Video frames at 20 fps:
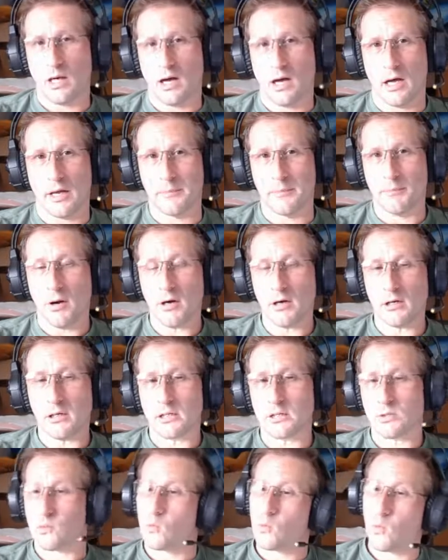on
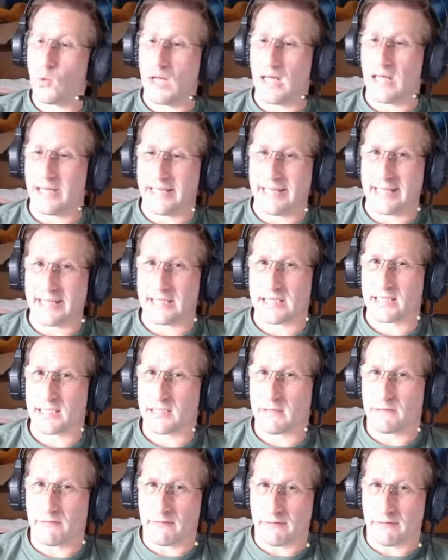Mars, while it's